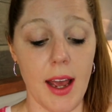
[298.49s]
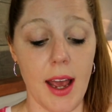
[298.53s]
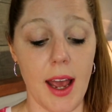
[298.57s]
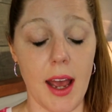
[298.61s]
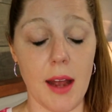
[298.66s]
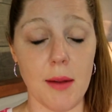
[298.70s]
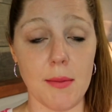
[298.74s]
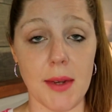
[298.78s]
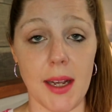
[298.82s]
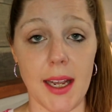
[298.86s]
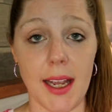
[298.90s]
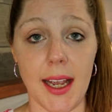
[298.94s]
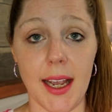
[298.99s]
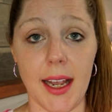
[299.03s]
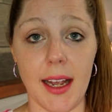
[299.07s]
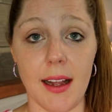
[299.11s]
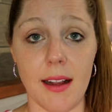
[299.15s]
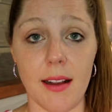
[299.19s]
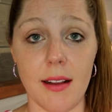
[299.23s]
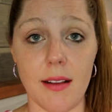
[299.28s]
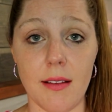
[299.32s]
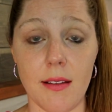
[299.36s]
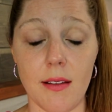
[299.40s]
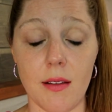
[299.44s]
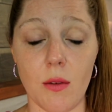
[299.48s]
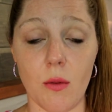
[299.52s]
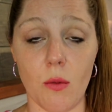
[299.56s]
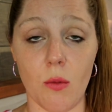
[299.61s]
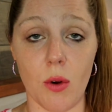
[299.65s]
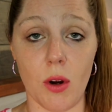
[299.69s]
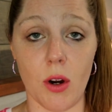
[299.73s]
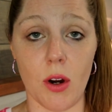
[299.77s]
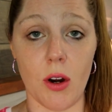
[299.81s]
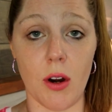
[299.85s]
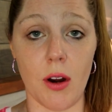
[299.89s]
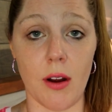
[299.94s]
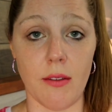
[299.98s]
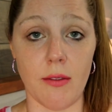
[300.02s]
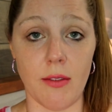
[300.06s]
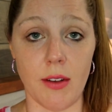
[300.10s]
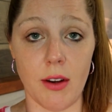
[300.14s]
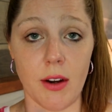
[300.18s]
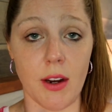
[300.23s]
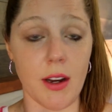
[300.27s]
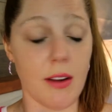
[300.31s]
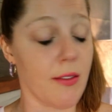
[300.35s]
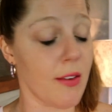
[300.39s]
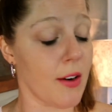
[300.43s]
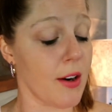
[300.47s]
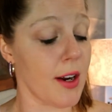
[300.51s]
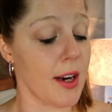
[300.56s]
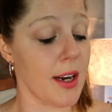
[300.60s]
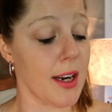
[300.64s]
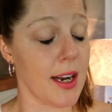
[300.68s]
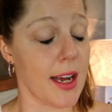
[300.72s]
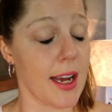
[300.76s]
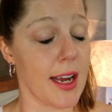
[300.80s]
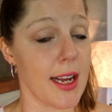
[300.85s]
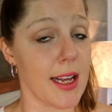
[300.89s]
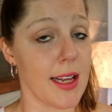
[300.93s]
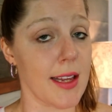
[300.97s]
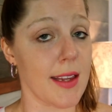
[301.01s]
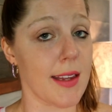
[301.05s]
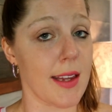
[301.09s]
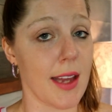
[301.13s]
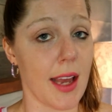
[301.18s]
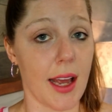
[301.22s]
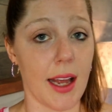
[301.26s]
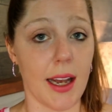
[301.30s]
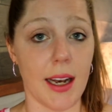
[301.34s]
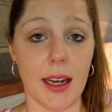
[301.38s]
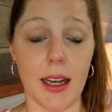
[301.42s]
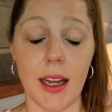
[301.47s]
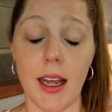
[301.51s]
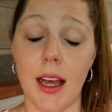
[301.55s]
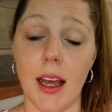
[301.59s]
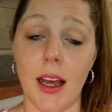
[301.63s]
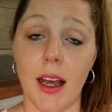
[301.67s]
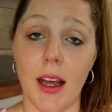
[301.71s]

and my hands were very very nice and